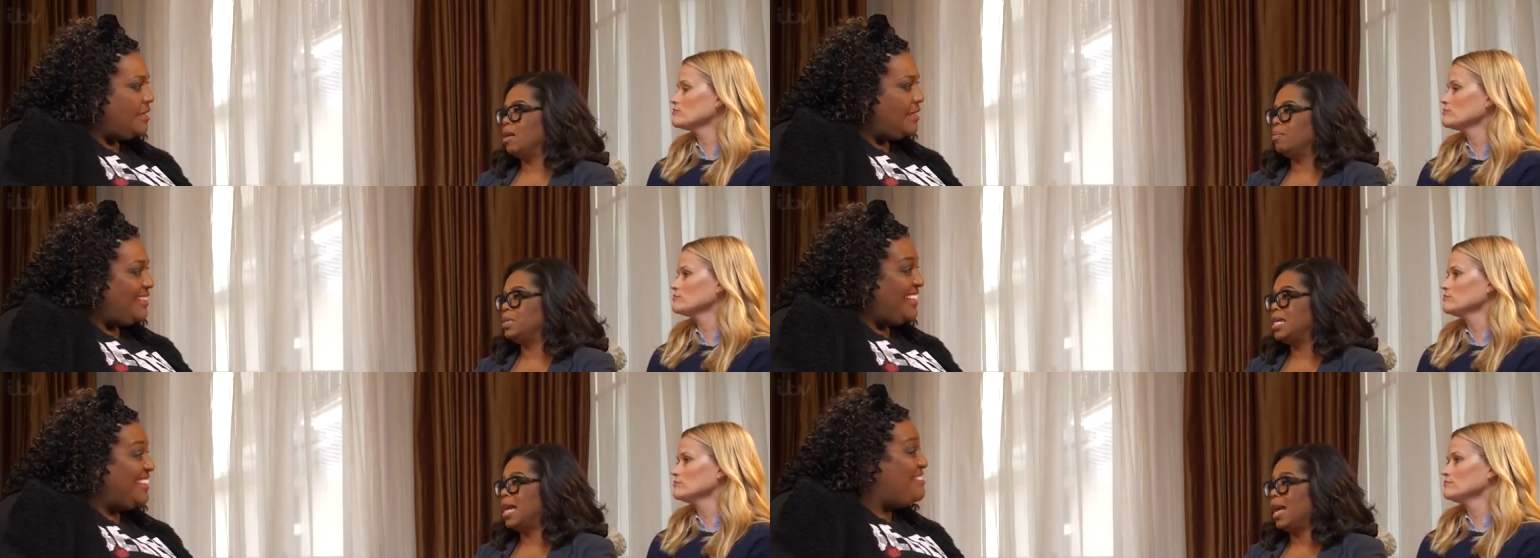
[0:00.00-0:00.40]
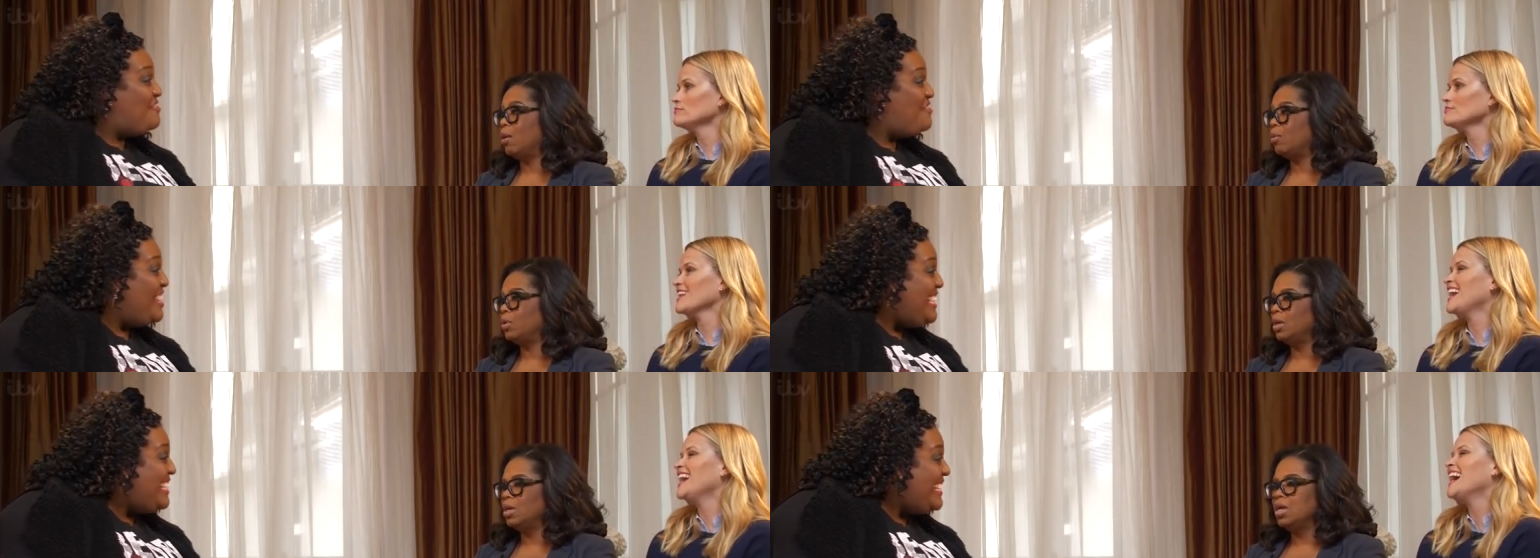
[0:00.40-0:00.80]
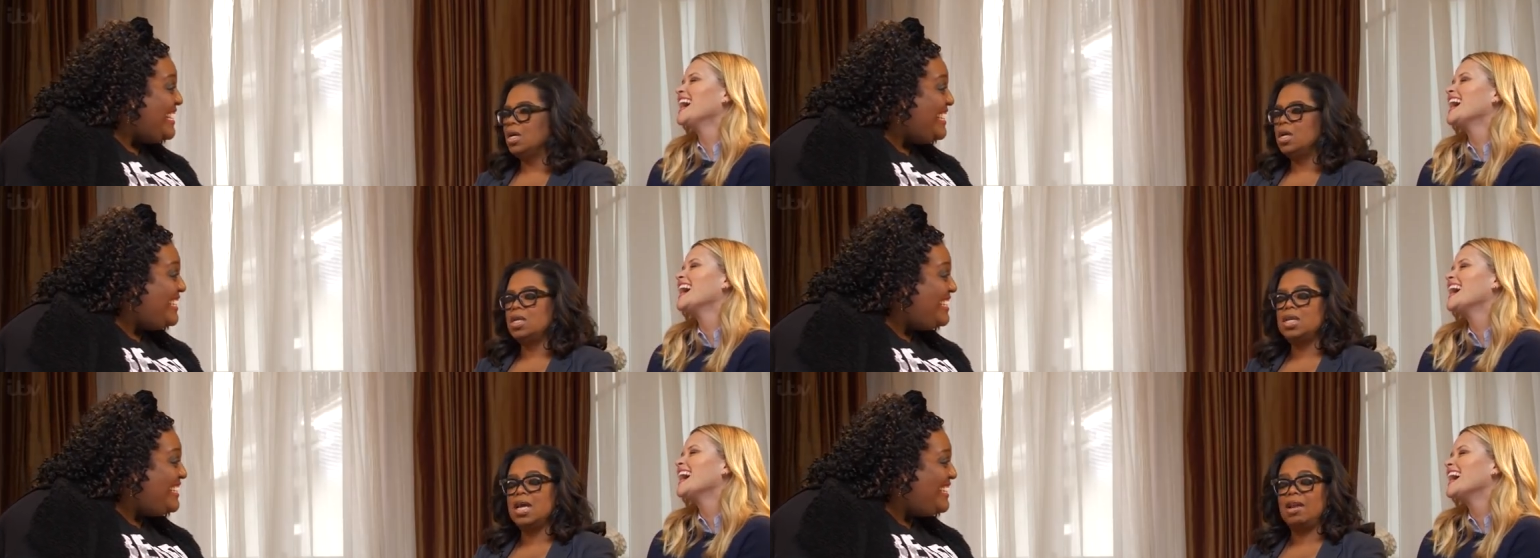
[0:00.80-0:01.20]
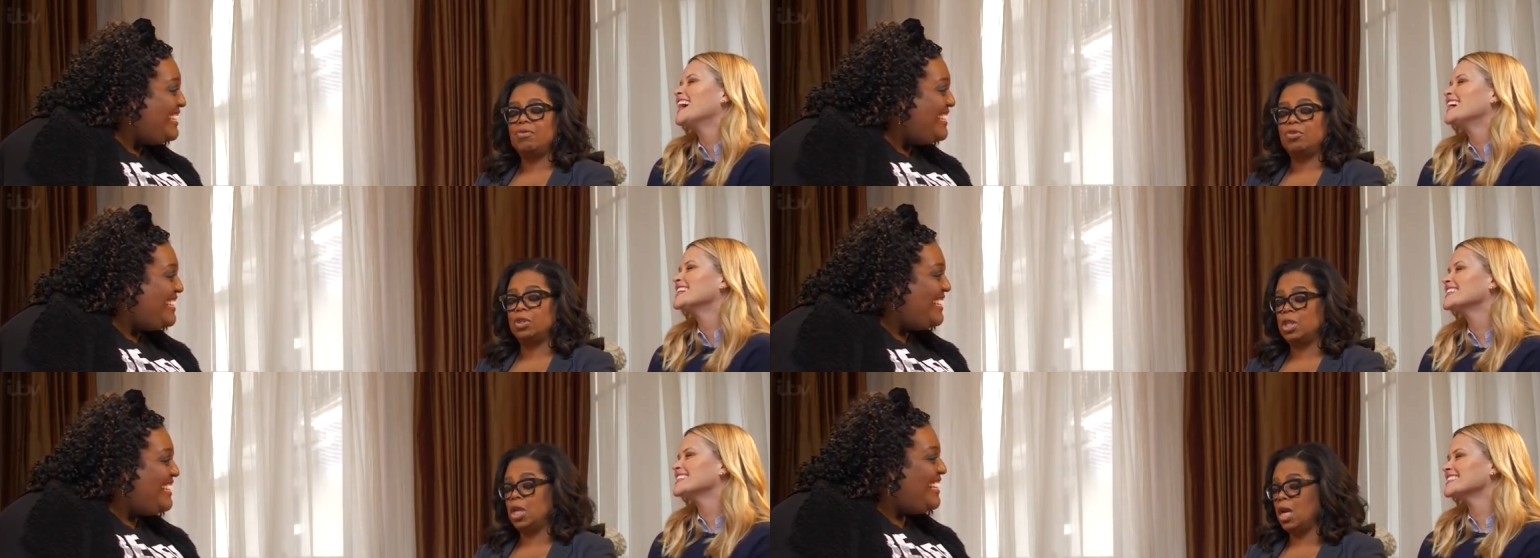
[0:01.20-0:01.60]
Speaker 1: to come down. Really? Not
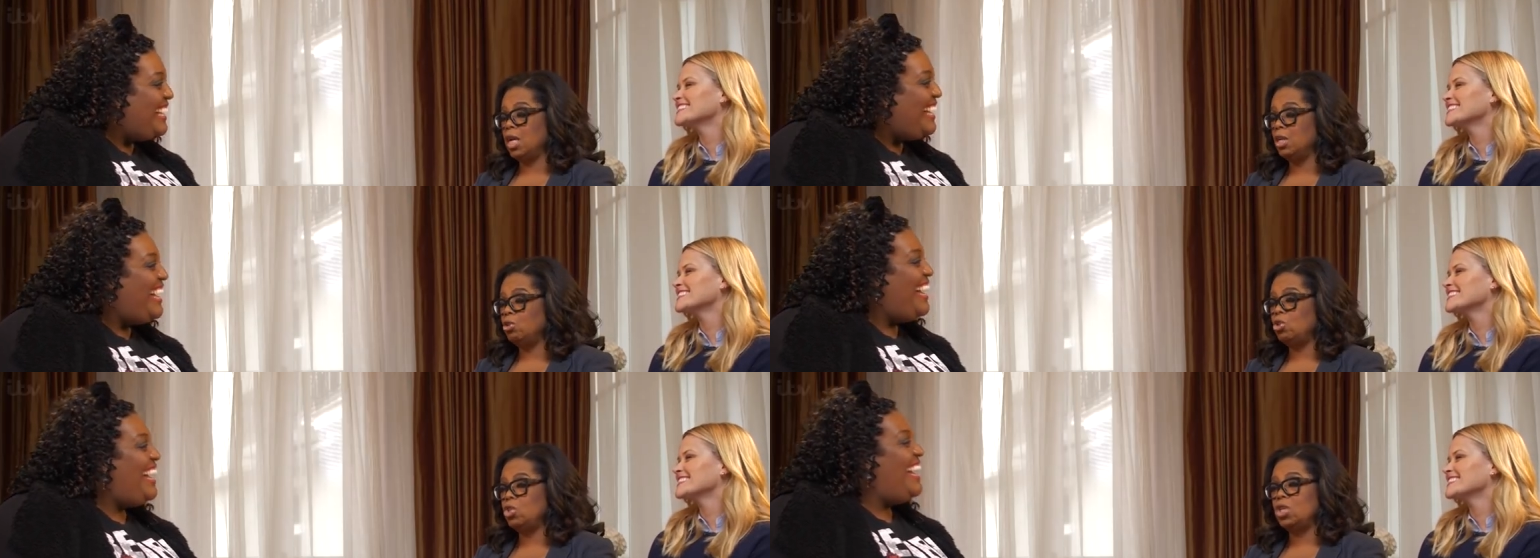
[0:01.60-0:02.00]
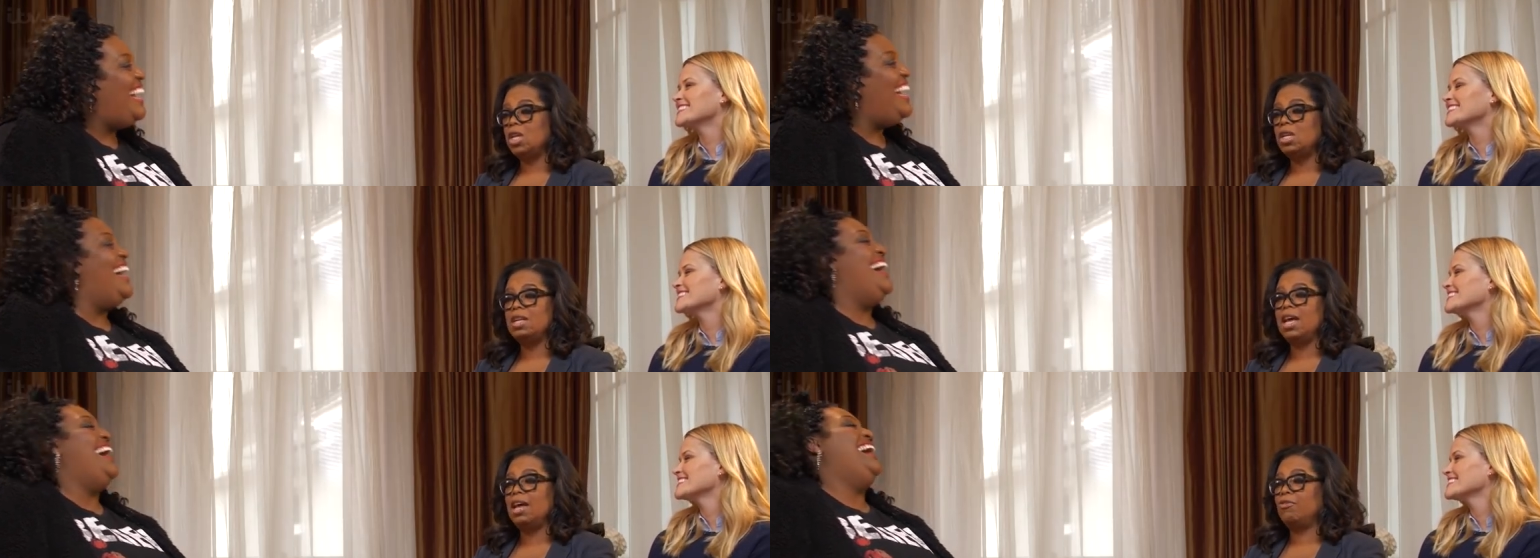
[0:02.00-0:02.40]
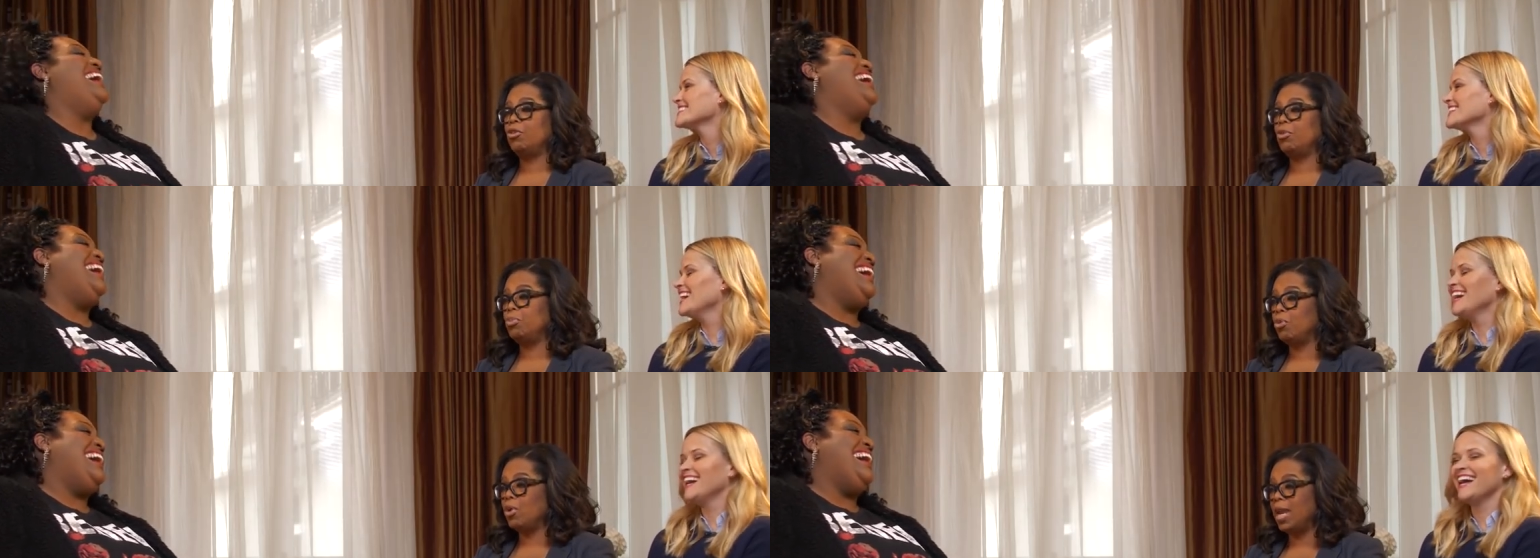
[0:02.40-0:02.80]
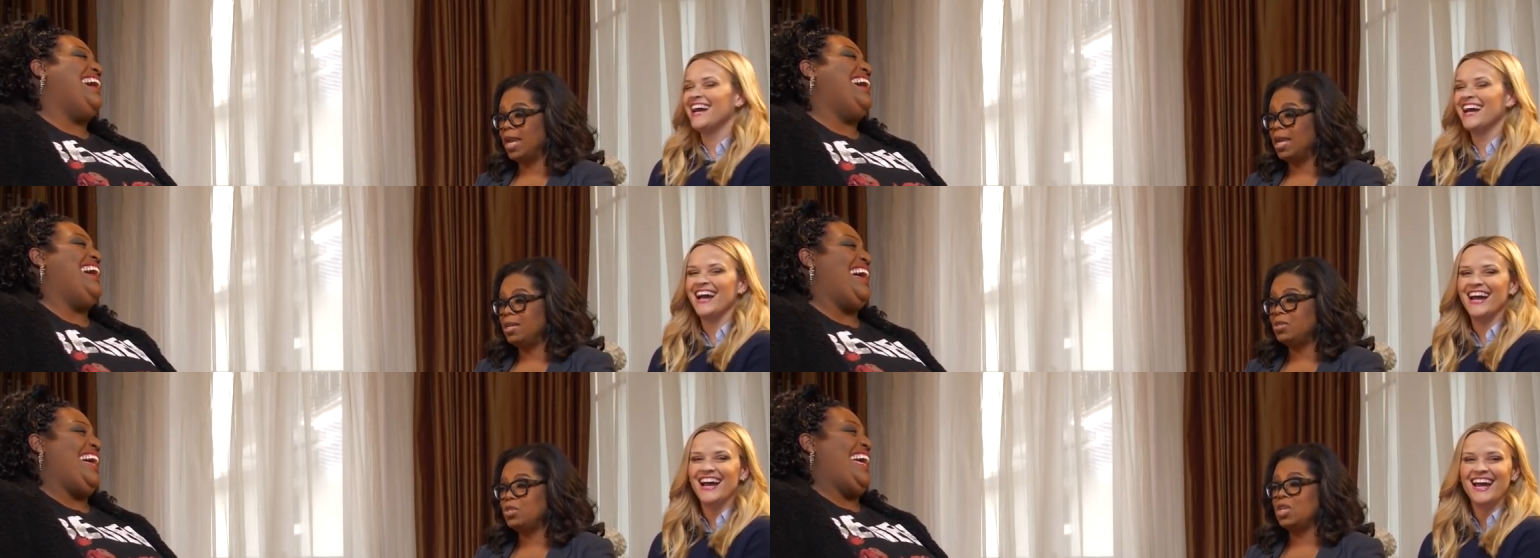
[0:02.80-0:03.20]
for lunch, not for
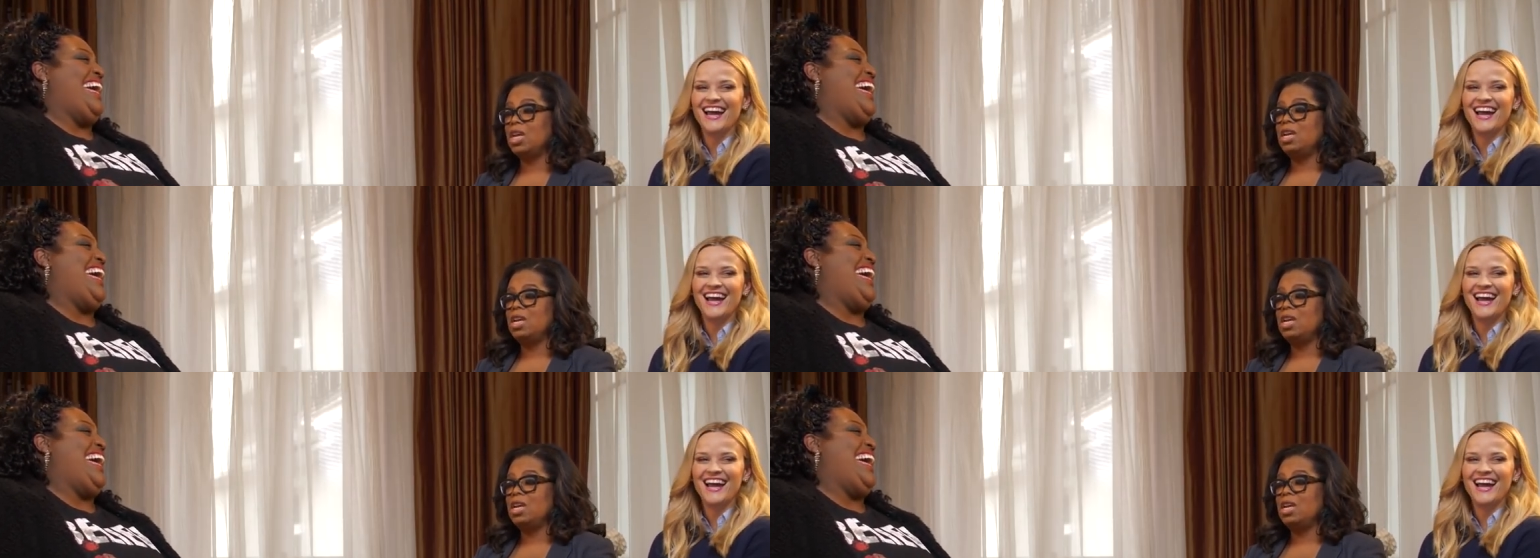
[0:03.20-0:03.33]
breaks,